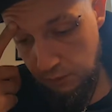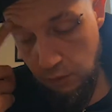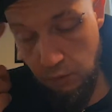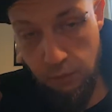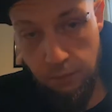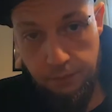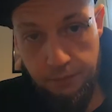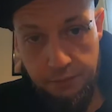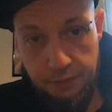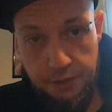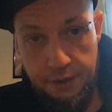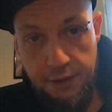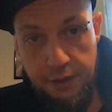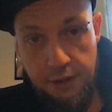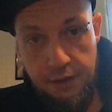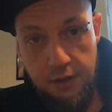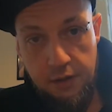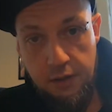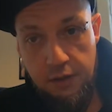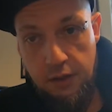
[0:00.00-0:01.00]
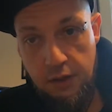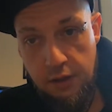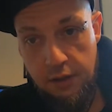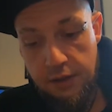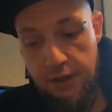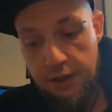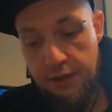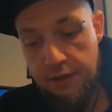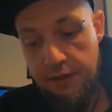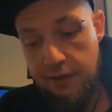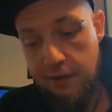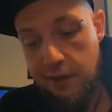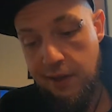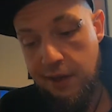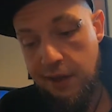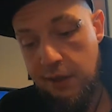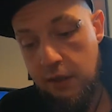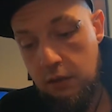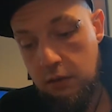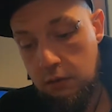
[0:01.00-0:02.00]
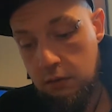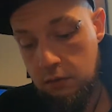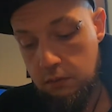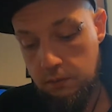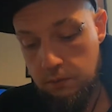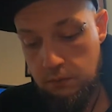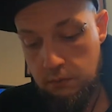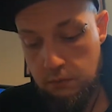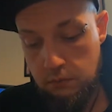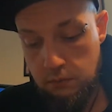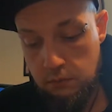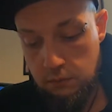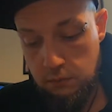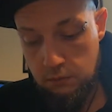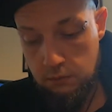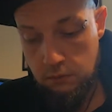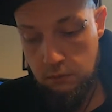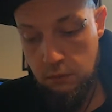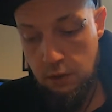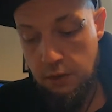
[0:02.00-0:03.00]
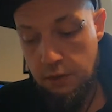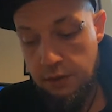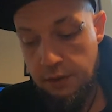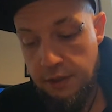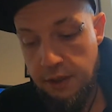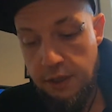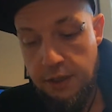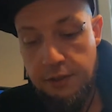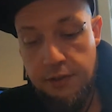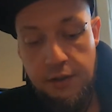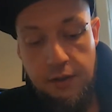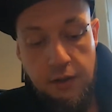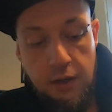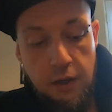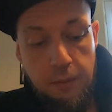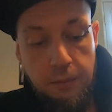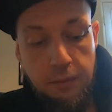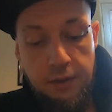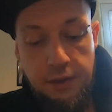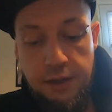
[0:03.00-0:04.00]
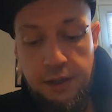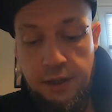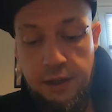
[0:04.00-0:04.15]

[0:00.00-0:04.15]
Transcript: Hopefully I'll get to that in the next couple of